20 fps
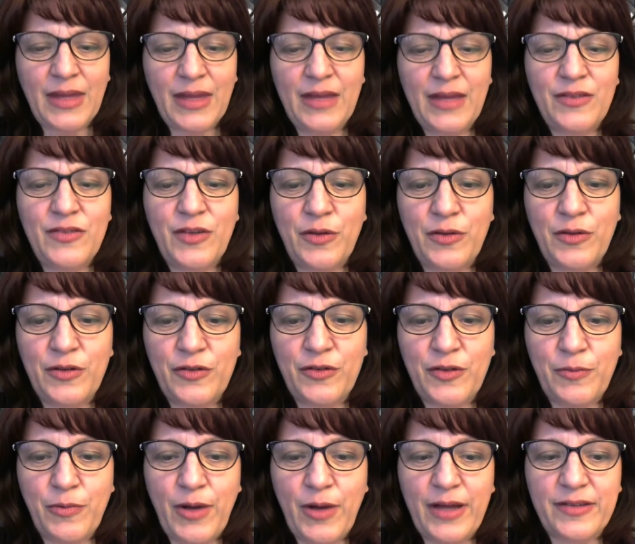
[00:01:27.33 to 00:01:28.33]
So there's
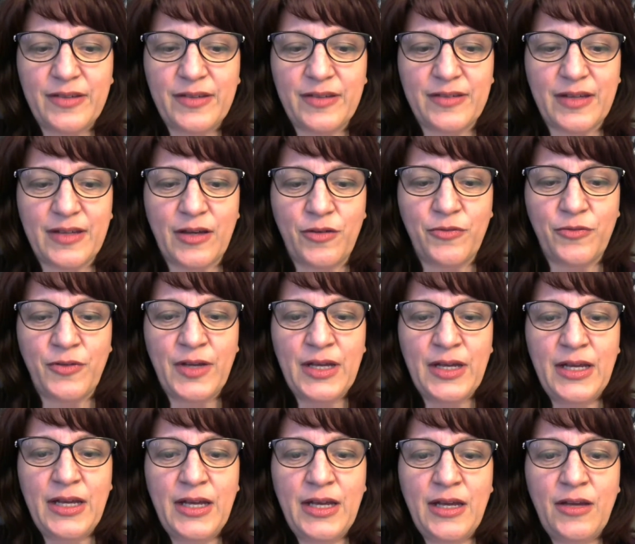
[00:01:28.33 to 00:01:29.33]
the process of
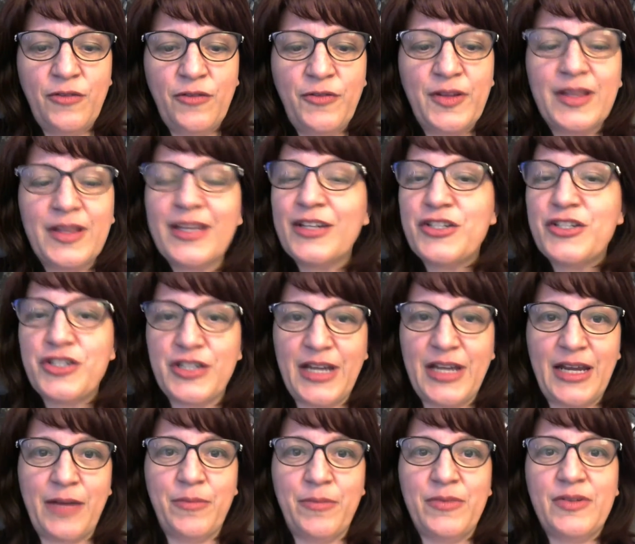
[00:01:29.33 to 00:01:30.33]
feeling
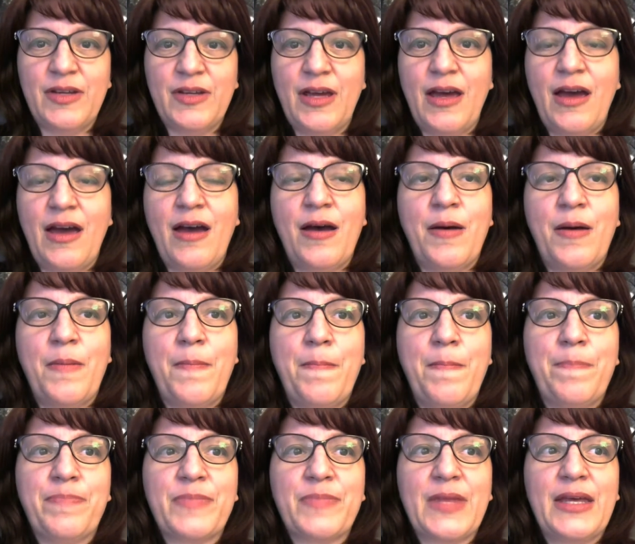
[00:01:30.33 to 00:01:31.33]
ashamed,
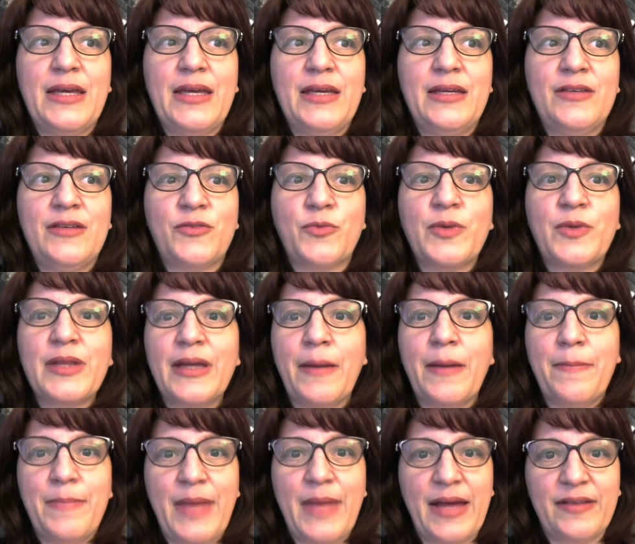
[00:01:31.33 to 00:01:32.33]
is really a
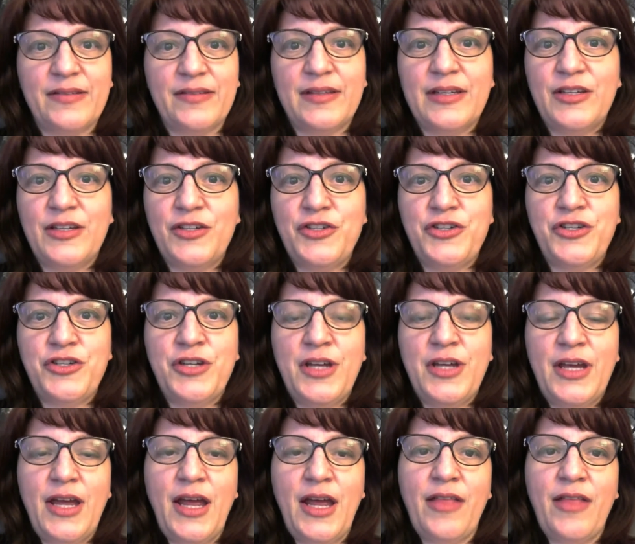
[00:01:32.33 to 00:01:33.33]
message
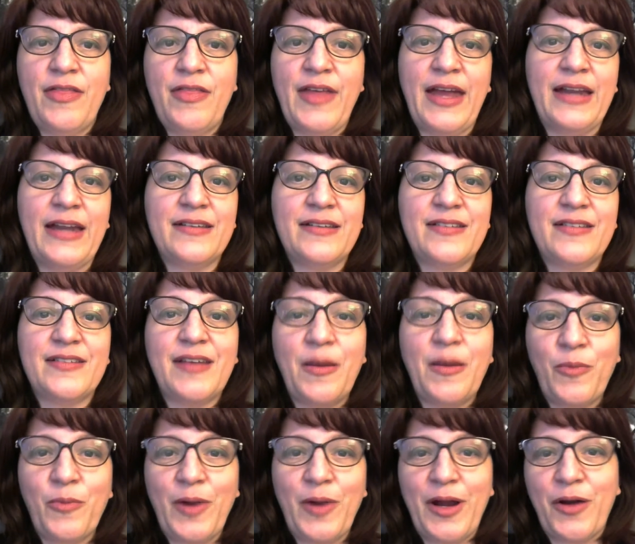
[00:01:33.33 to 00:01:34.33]
that
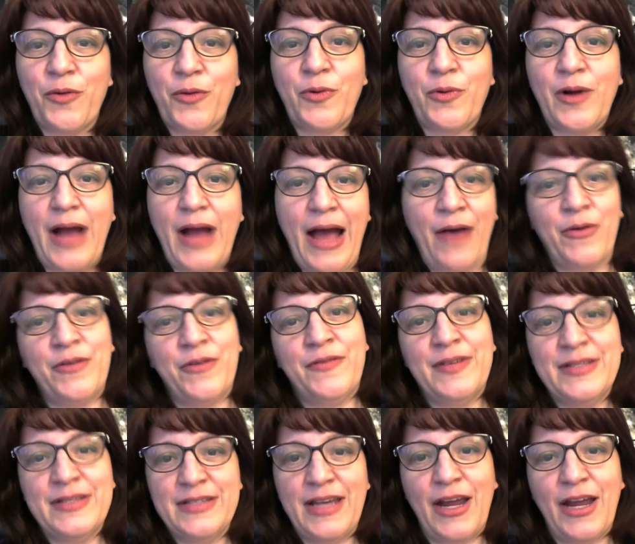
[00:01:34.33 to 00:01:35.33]
somewhere we're out of
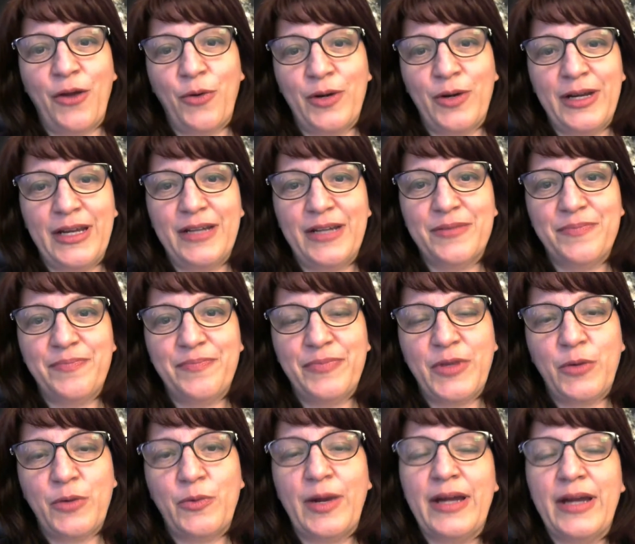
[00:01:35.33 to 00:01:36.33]
integrity,
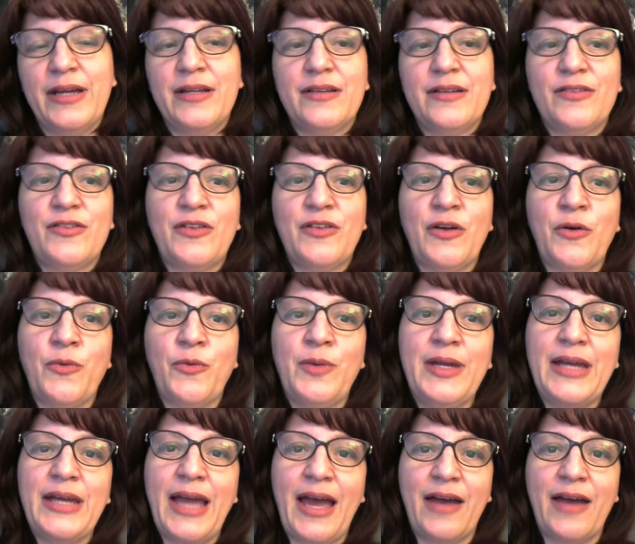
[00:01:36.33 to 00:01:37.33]
right? So
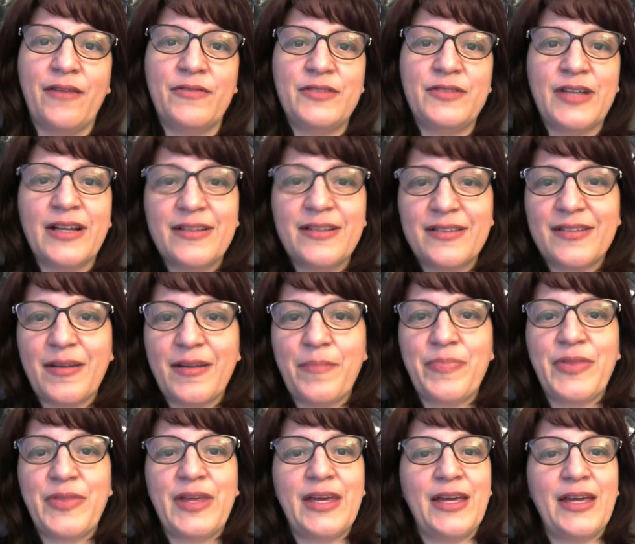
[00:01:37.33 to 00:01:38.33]
we have done
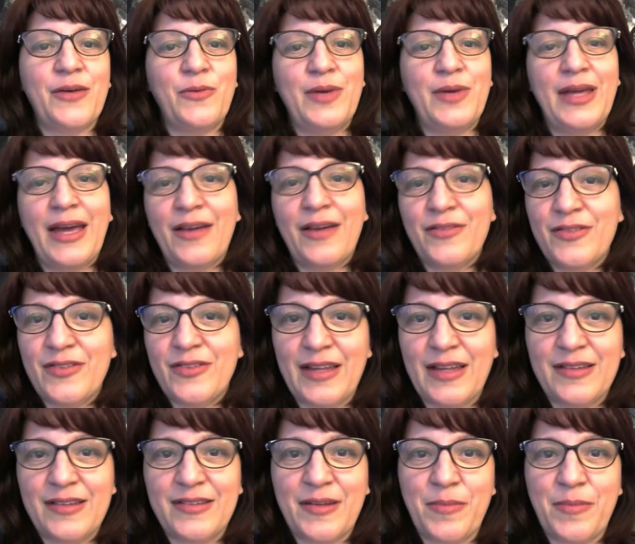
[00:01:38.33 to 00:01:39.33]
something, we have
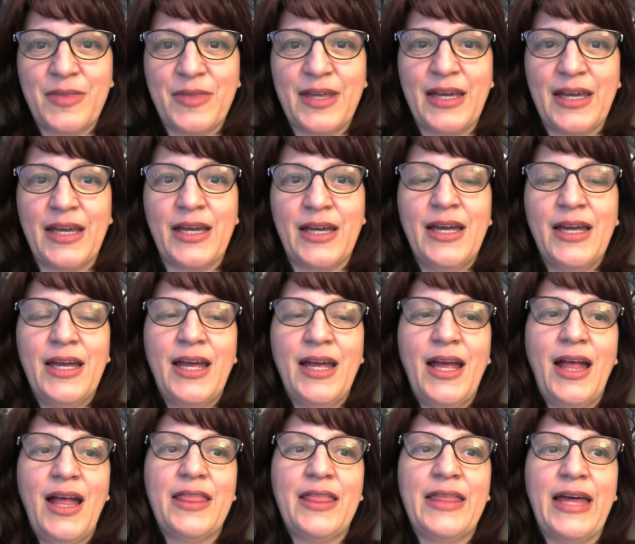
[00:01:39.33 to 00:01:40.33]
said something
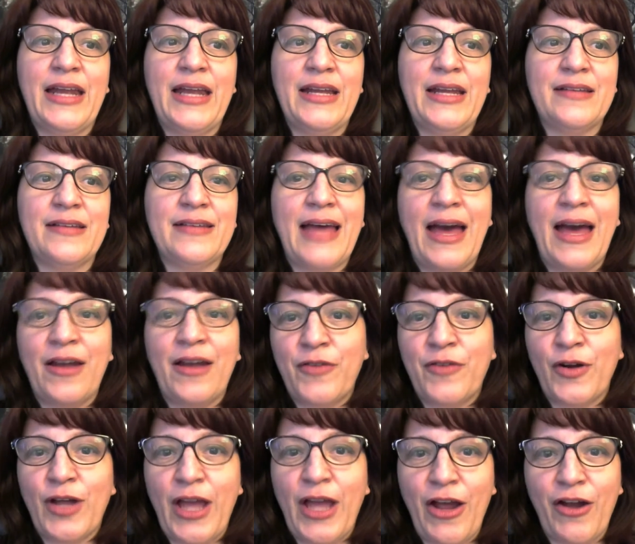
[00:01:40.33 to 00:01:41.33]
that is out of
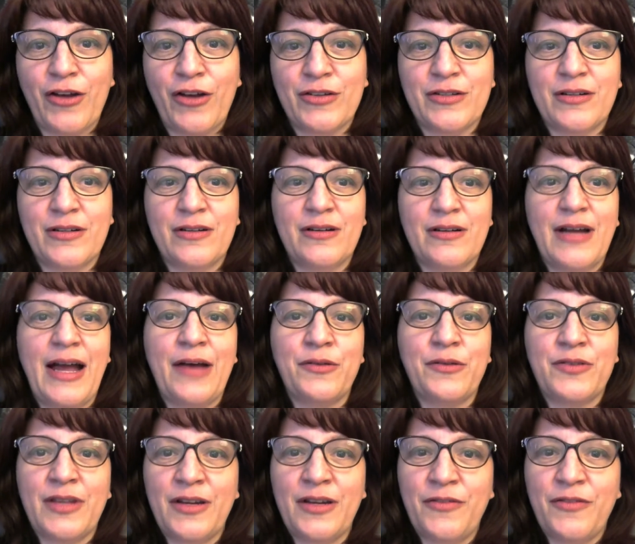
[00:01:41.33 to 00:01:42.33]
our character,
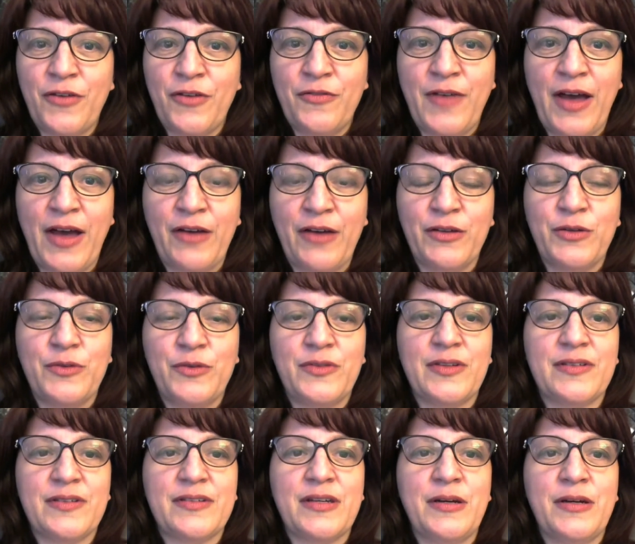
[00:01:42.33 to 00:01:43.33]
outside of our value
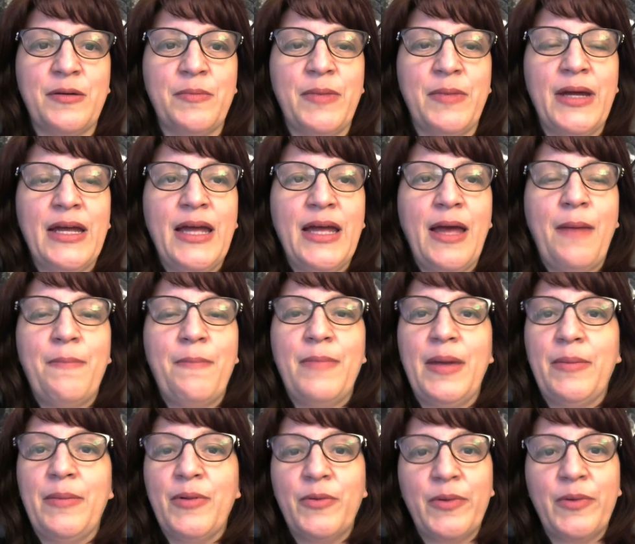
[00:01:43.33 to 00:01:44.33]
system.
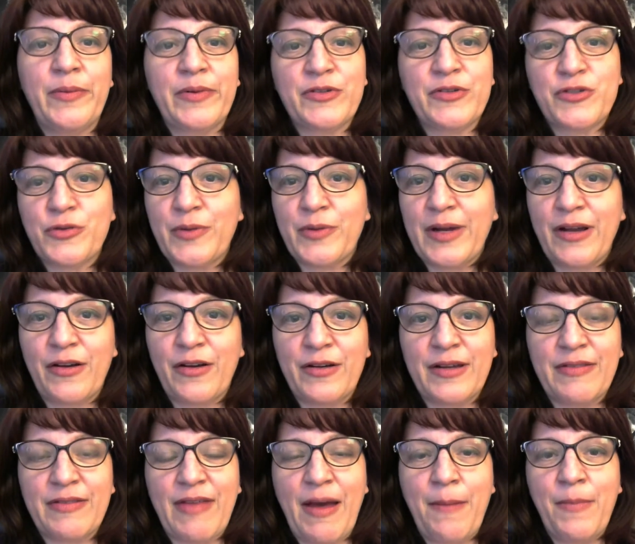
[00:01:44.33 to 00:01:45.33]
Maybe we were triggered
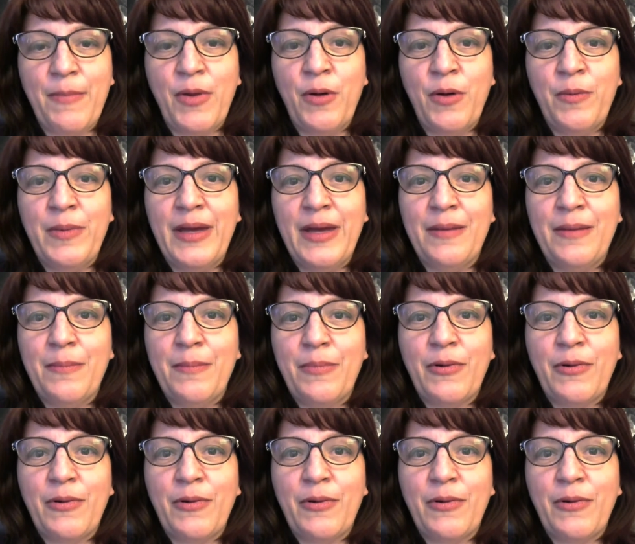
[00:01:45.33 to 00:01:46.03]
at that moment.